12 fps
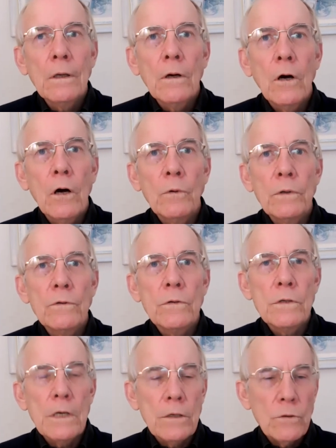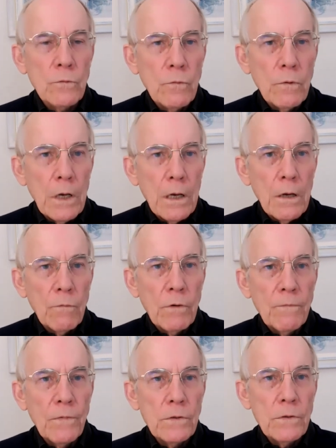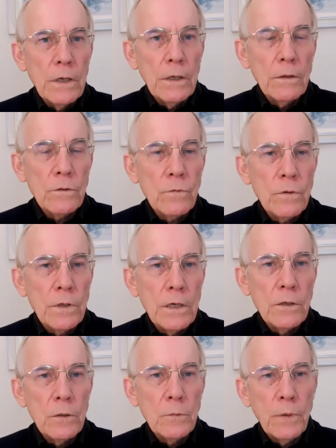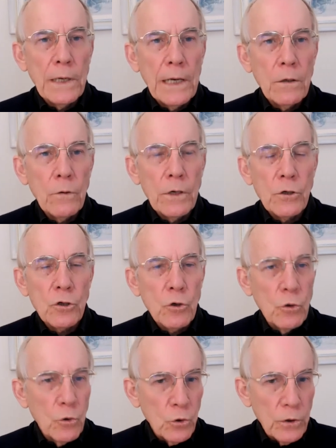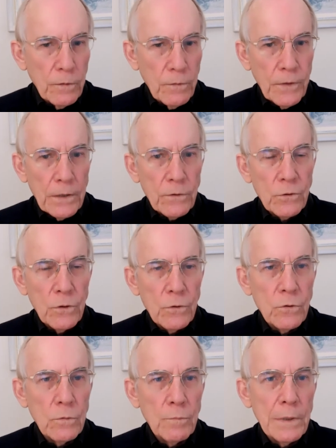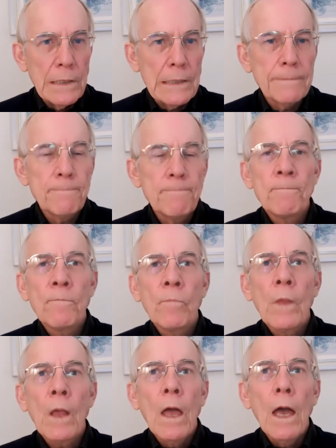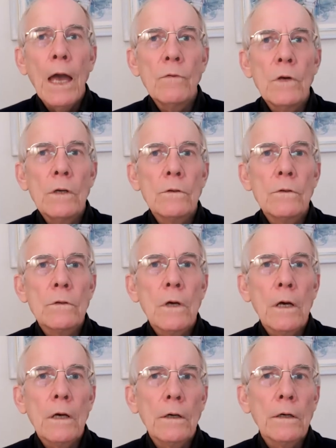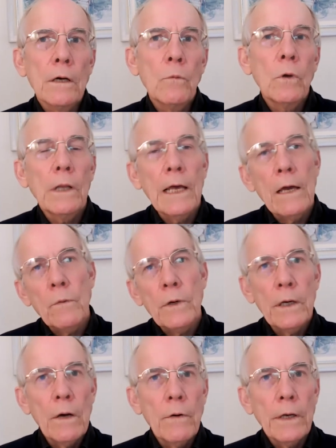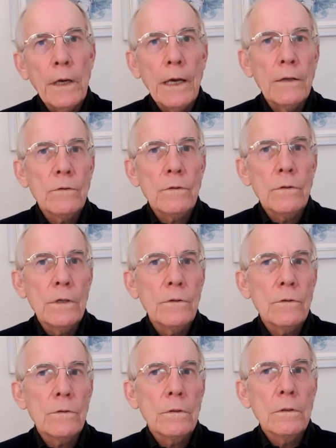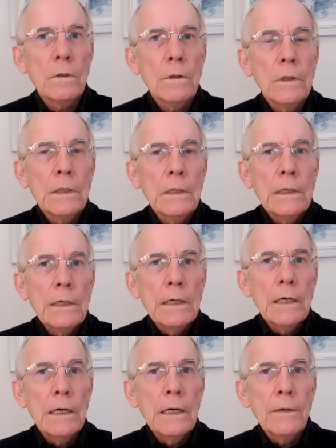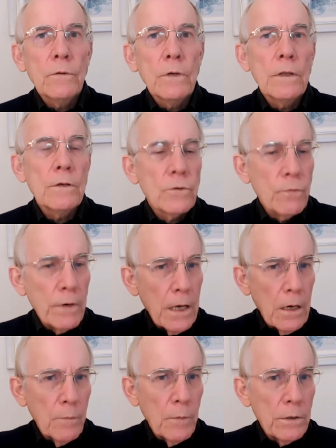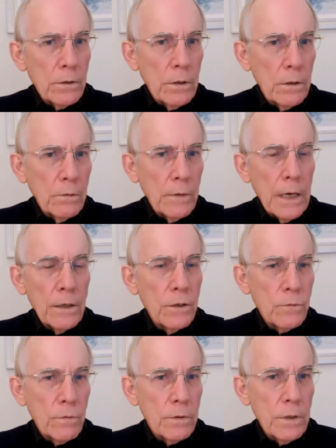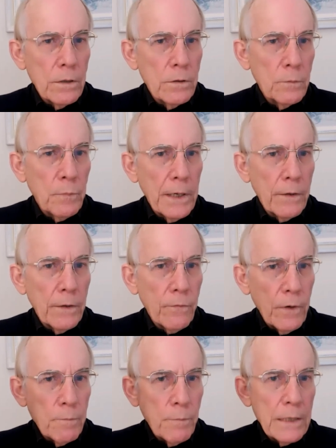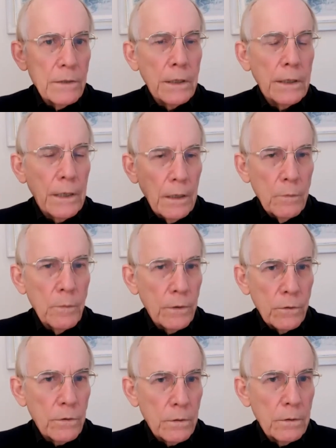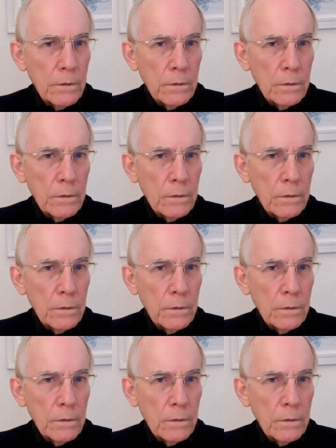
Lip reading: I would suggest revisiting the strategic plan, or each quarter if that suits you better, and then saying, okay, well, how are we going against this? See, there's three elements to any strategic plan, three basic elements.